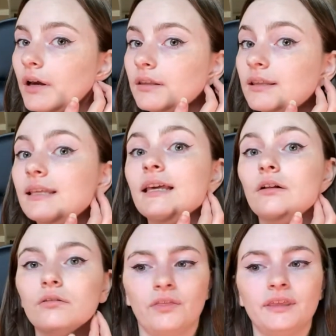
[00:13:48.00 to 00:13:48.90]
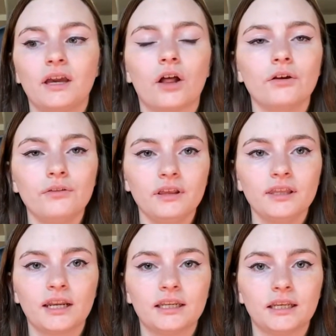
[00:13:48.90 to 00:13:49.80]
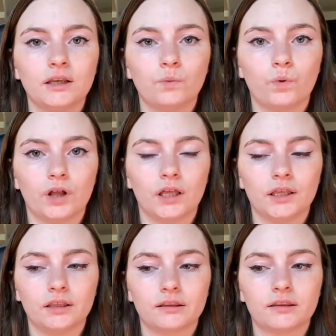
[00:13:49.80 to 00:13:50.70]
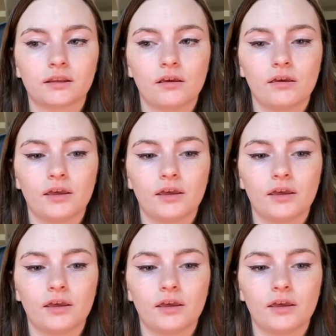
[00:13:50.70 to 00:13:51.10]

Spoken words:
skill. The other thing that I did was